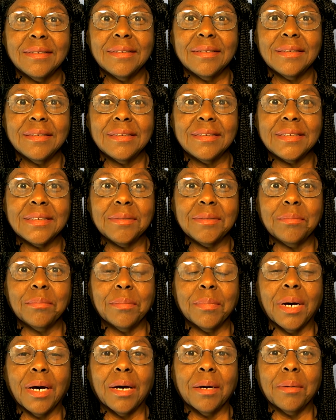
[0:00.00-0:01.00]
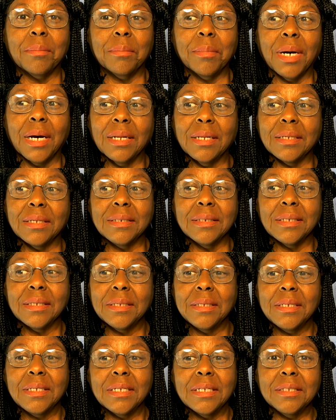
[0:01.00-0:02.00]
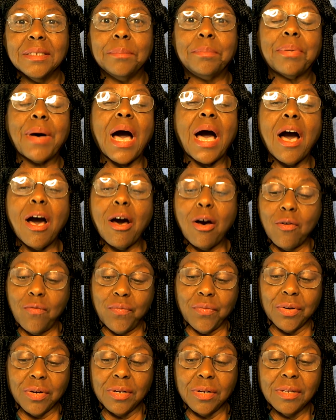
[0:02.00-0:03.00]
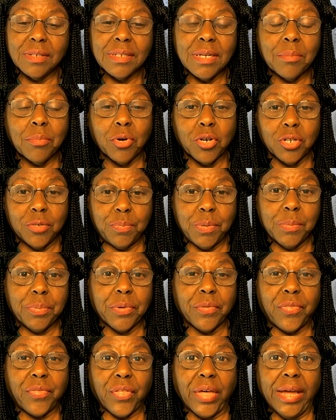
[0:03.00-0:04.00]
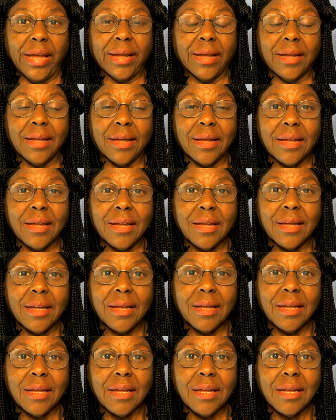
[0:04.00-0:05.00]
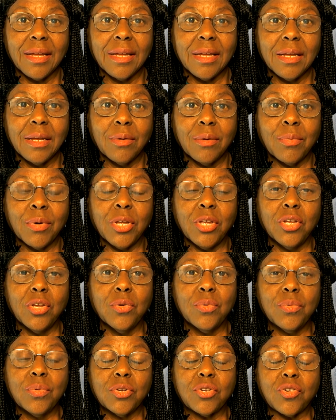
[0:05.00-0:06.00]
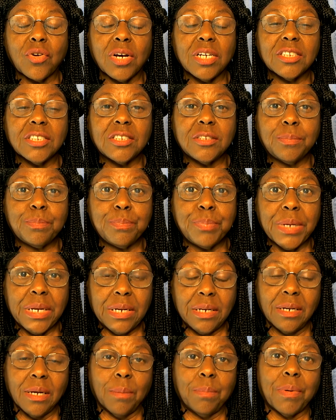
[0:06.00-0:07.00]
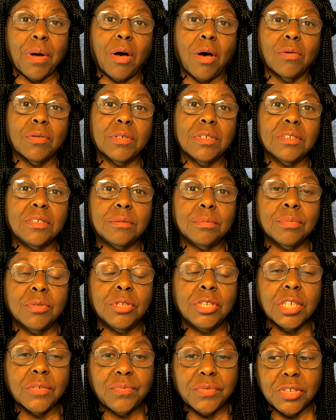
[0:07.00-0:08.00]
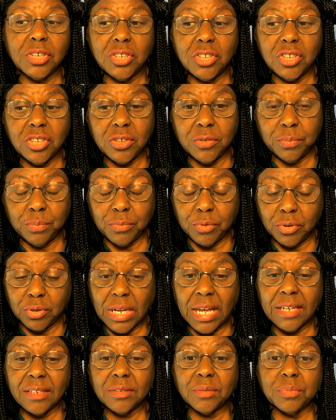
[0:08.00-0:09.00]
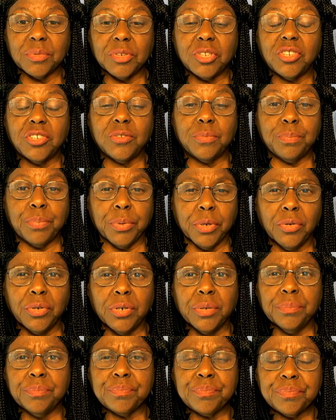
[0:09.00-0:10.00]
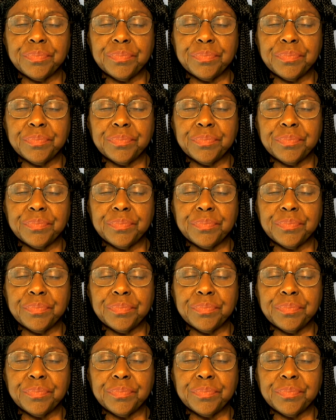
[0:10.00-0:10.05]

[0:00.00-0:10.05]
See, Mullein powerful than most people think. When you start spitting up all this different types of sputum,